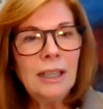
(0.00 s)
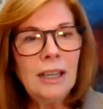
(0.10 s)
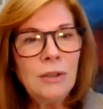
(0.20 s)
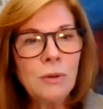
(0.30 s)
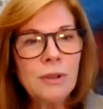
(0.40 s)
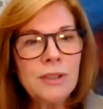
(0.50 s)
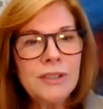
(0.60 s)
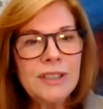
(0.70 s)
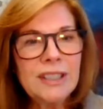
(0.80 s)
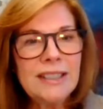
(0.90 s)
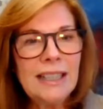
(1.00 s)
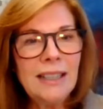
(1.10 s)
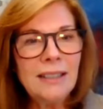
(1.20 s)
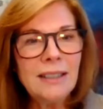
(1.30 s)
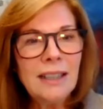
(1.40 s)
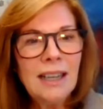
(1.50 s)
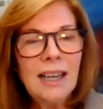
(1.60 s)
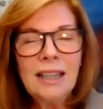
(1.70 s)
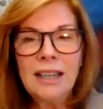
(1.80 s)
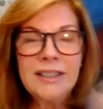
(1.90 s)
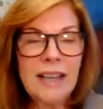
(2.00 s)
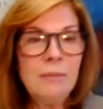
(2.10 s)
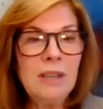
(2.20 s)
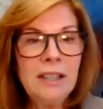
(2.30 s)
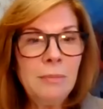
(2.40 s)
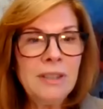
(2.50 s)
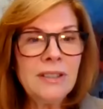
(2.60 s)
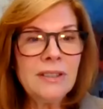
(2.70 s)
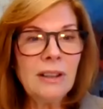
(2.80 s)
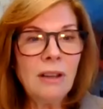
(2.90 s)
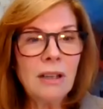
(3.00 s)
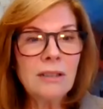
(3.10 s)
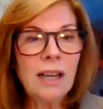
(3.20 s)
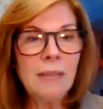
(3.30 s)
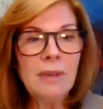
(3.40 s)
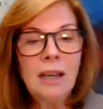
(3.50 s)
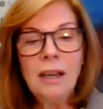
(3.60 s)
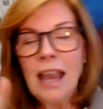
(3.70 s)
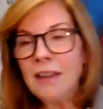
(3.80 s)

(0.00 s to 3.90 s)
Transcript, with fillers: in order to succeed because I've been in the business a long time.